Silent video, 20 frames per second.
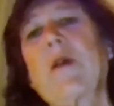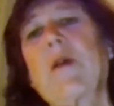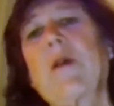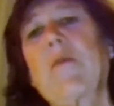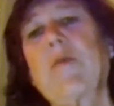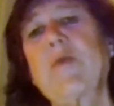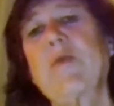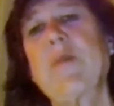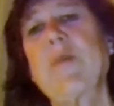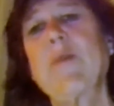
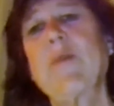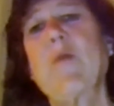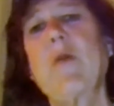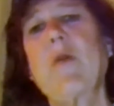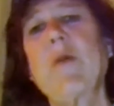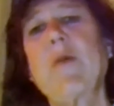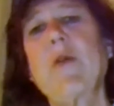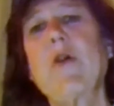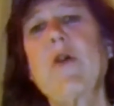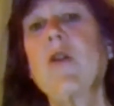was up and
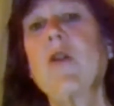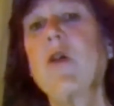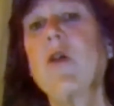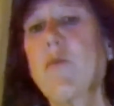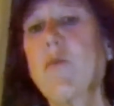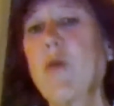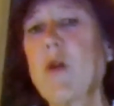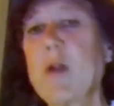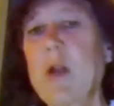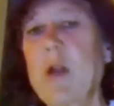running, we could look
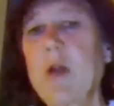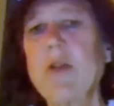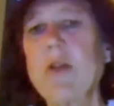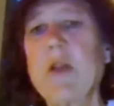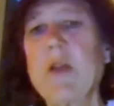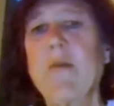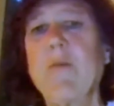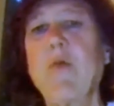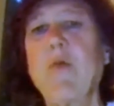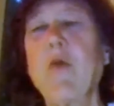more
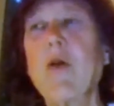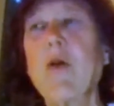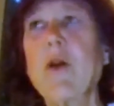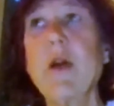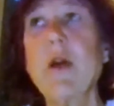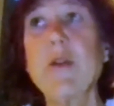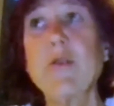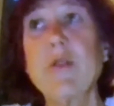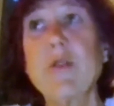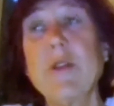closely at poor
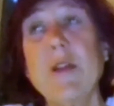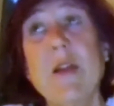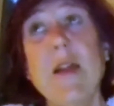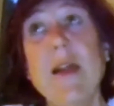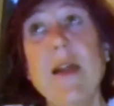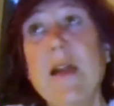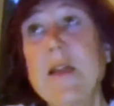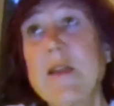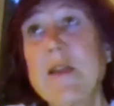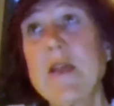countries.
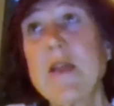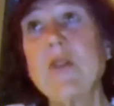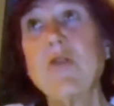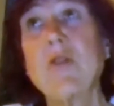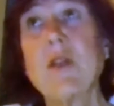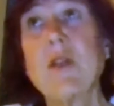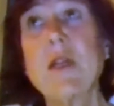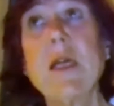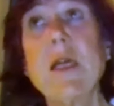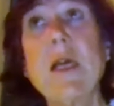And
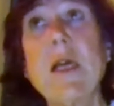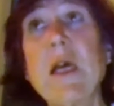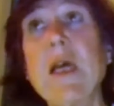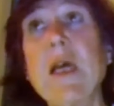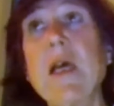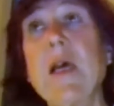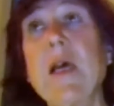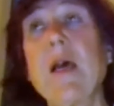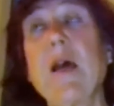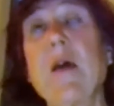essentially,
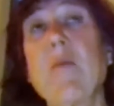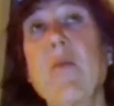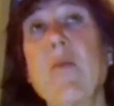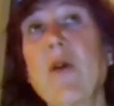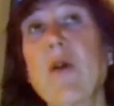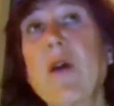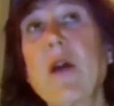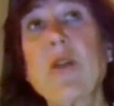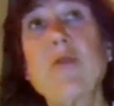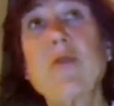poor
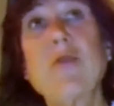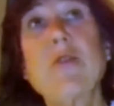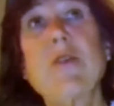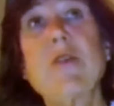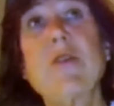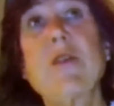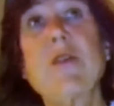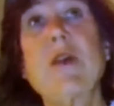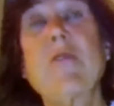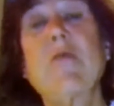
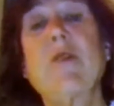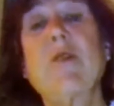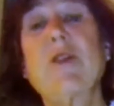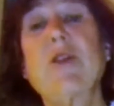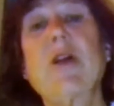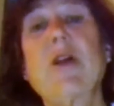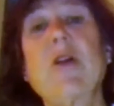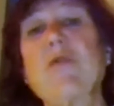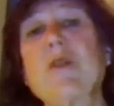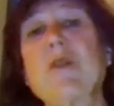countries and rich
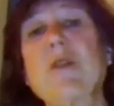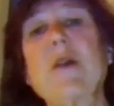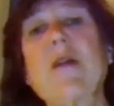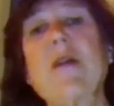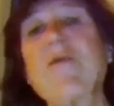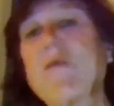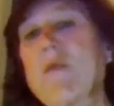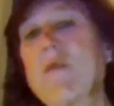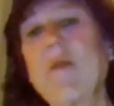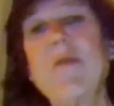countries
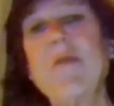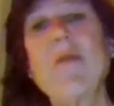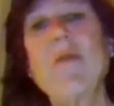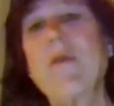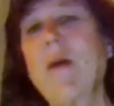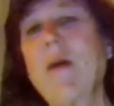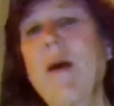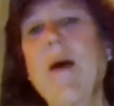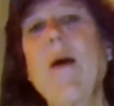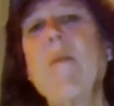have
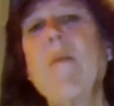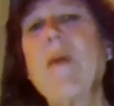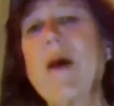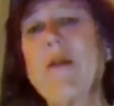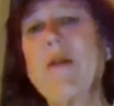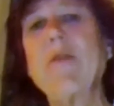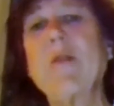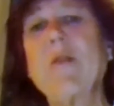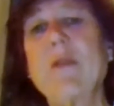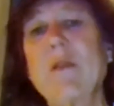
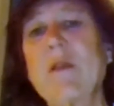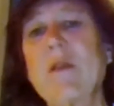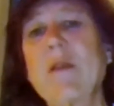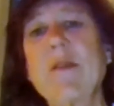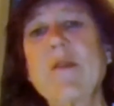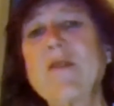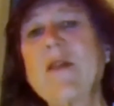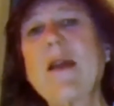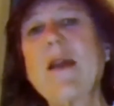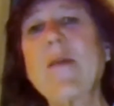about the
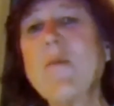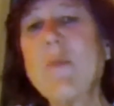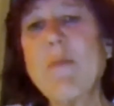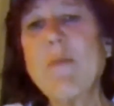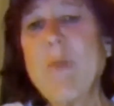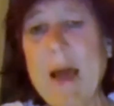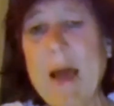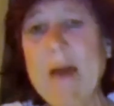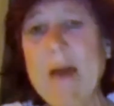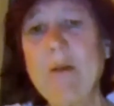same
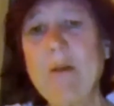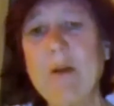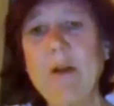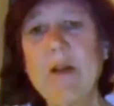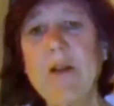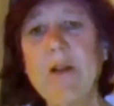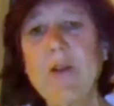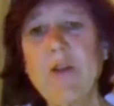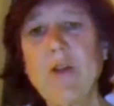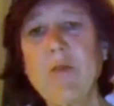pattern
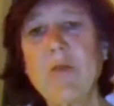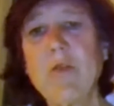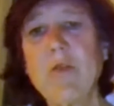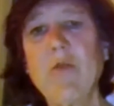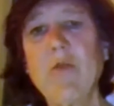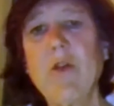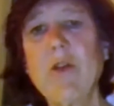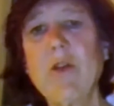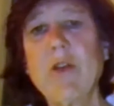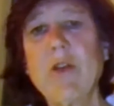in terms of
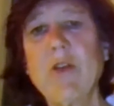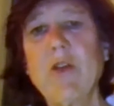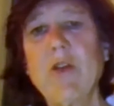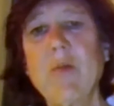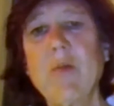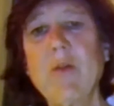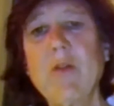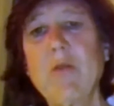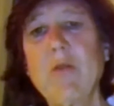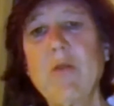what
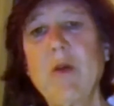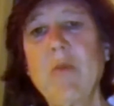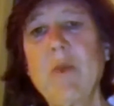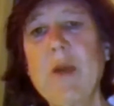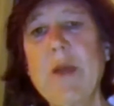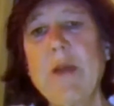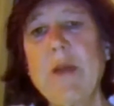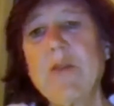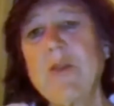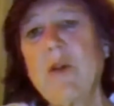determines
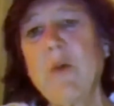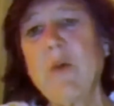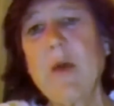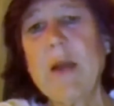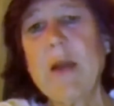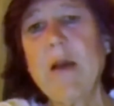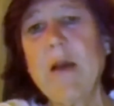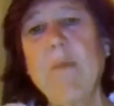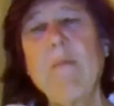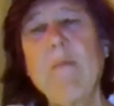well-being. So
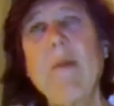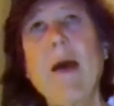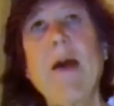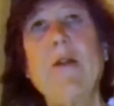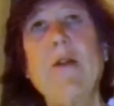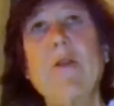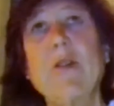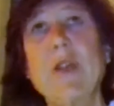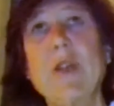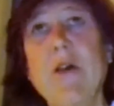income
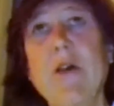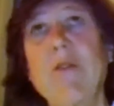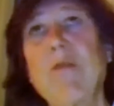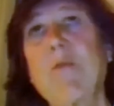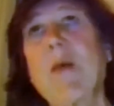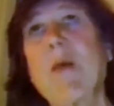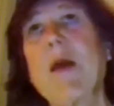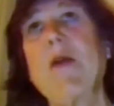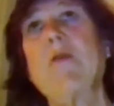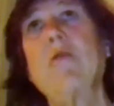matters, health
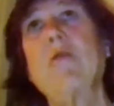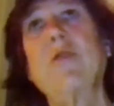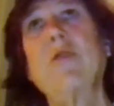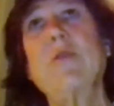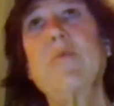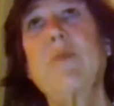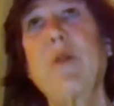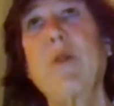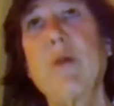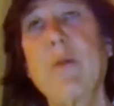matters,
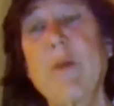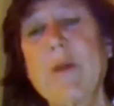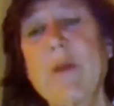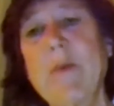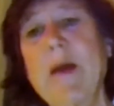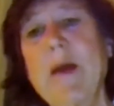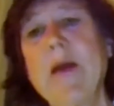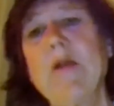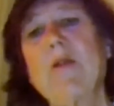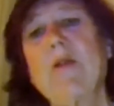employment
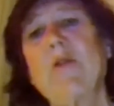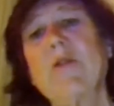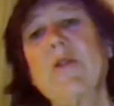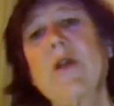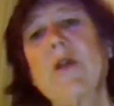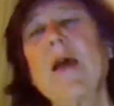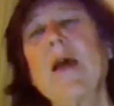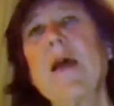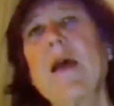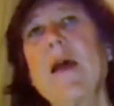matters.
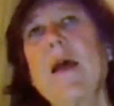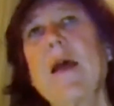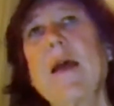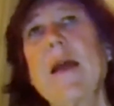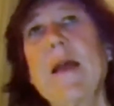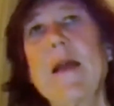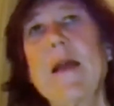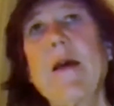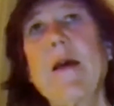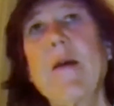
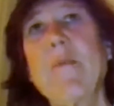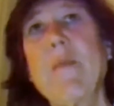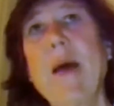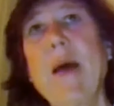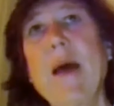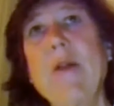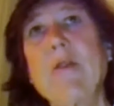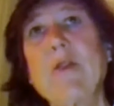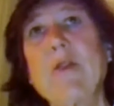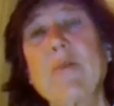Income
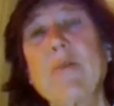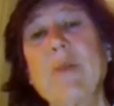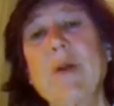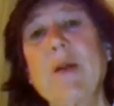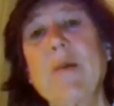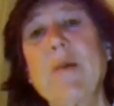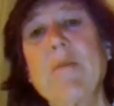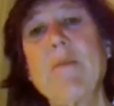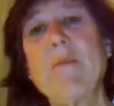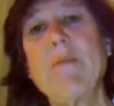matters, but it,